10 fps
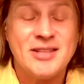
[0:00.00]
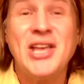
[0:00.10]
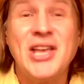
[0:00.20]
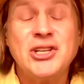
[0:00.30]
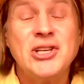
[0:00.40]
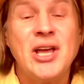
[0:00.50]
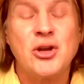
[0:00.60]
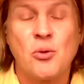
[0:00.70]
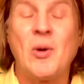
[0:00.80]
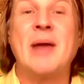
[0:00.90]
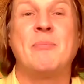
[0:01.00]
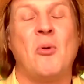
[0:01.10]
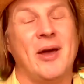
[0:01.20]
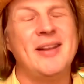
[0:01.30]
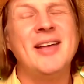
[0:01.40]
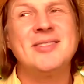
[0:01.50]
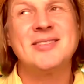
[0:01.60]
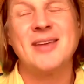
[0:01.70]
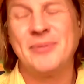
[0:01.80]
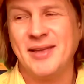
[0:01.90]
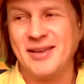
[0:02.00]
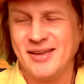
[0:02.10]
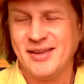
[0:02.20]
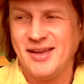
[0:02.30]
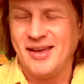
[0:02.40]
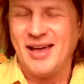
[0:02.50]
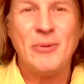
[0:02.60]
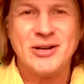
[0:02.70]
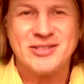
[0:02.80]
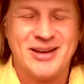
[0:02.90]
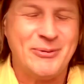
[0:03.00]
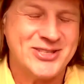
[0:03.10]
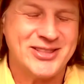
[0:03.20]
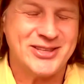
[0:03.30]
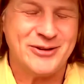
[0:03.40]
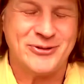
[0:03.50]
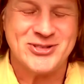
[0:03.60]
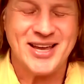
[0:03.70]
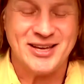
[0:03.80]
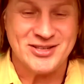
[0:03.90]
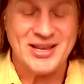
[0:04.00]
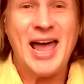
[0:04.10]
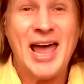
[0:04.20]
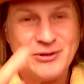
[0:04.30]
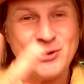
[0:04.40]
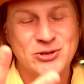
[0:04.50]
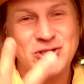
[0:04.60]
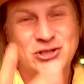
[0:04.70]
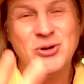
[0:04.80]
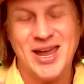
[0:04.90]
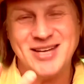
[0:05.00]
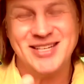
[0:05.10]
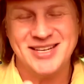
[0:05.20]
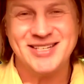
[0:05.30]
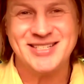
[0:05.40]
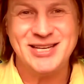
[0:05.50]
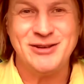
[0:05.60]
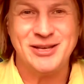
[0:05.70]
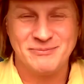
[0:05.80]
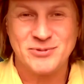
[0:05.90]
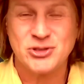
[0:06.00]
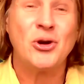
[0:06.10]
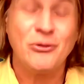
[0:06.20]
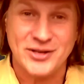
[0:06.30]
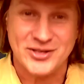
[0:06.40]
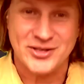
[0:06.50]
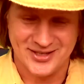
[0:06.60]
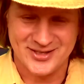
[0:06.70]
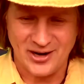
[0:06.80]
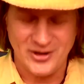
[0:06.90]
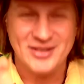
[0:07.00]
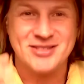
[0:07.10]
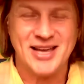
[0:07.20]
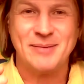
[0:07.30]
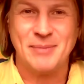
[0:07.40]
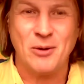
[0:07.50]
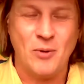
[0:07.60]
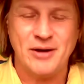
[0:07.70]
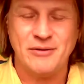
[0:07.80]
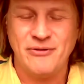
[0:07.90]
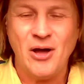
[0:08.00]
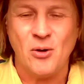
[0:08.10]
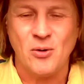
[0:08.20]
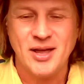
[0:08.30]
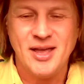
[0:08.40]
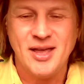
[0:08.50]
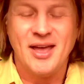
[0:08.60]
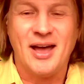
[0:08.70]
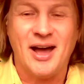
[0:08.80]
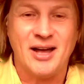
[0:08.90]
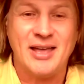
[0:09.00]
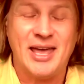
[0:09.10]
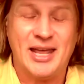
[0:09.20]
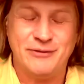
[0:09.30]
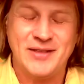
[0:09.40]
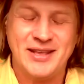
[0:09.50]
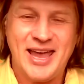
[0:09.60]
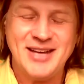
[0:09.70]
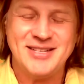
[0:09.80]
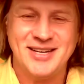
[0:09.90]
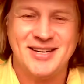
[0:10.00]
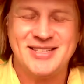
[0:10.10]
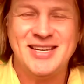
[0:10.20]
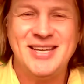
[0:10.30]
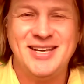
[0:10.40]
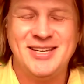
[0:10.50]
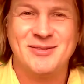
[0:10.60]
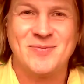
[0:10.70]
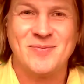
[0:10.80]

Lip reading: It's actually a great point, and that's something I want to sit there for a second, because I have those two AT&T services that are inside my one phone, and if the AT&T,